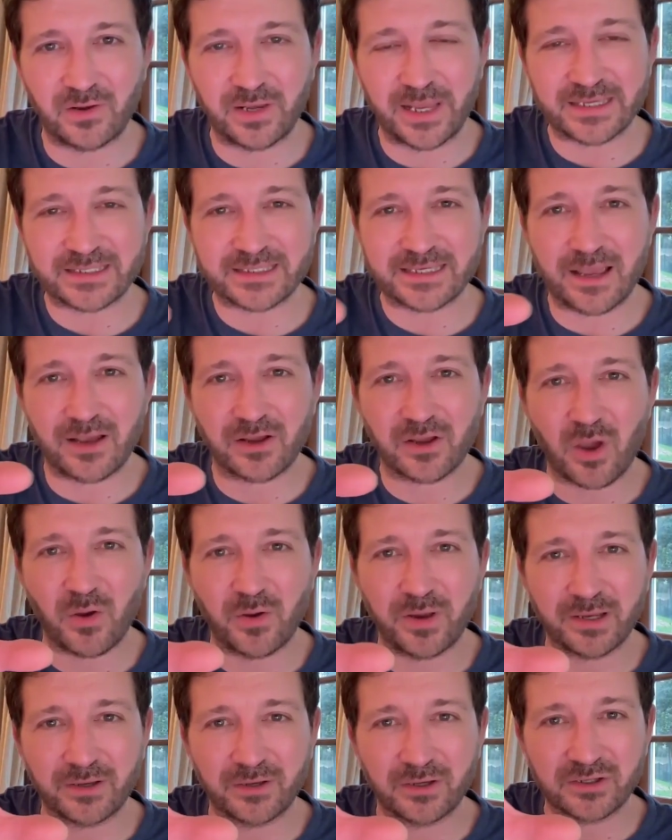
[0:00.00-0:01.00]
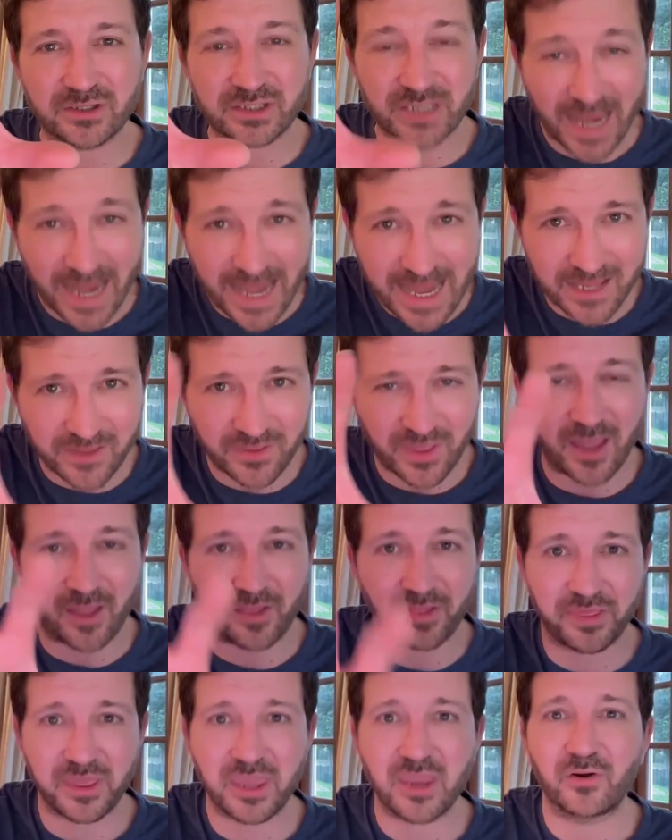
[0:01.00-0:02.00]
Let's now go and take that
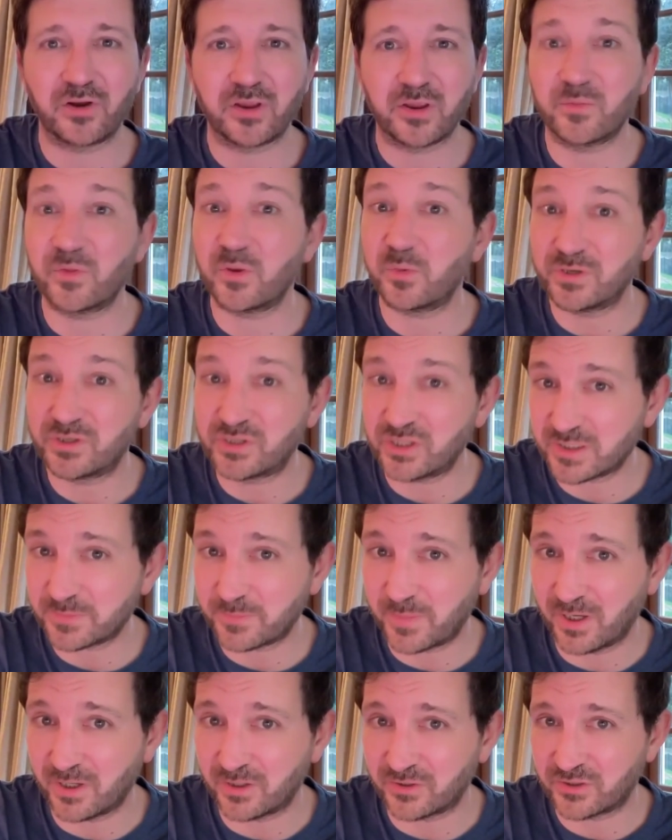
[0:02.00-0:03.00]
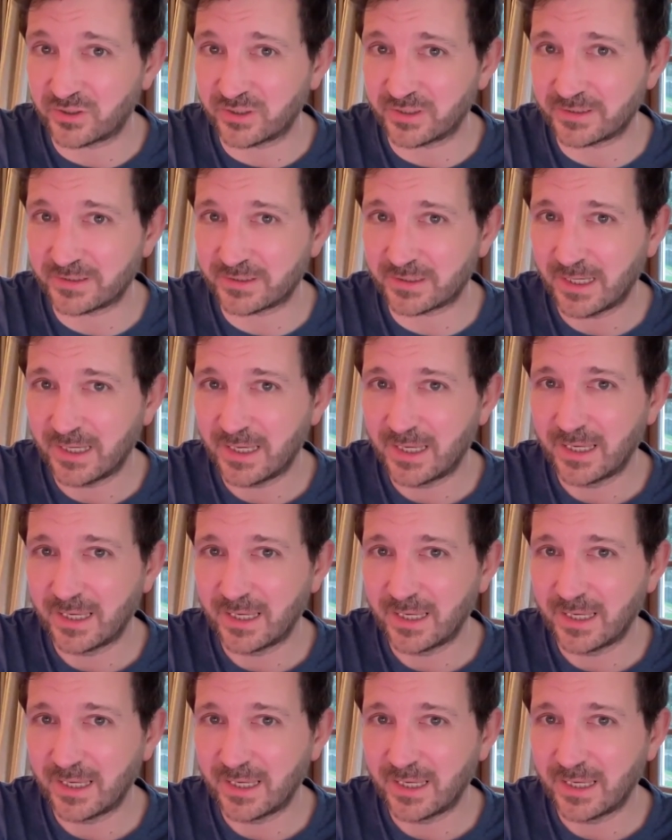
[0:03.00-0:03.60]
Ethereum that we just purchased